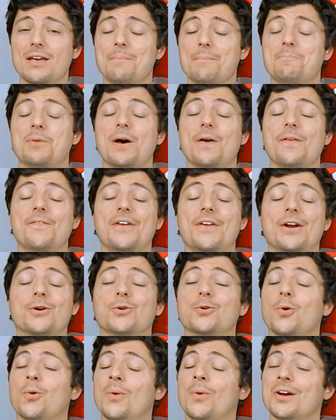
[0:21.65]
but
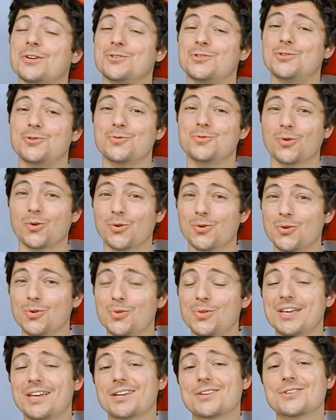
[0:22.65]
they're going too
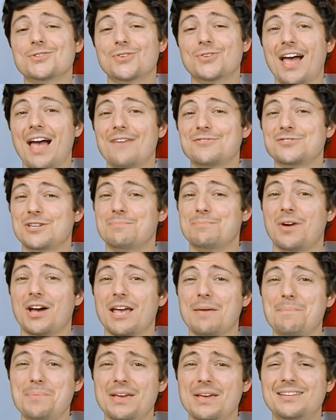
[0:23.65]
early in drafts in
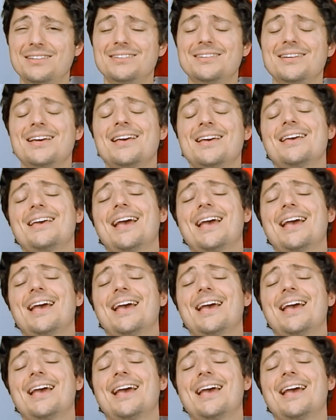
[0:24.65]
my opinion,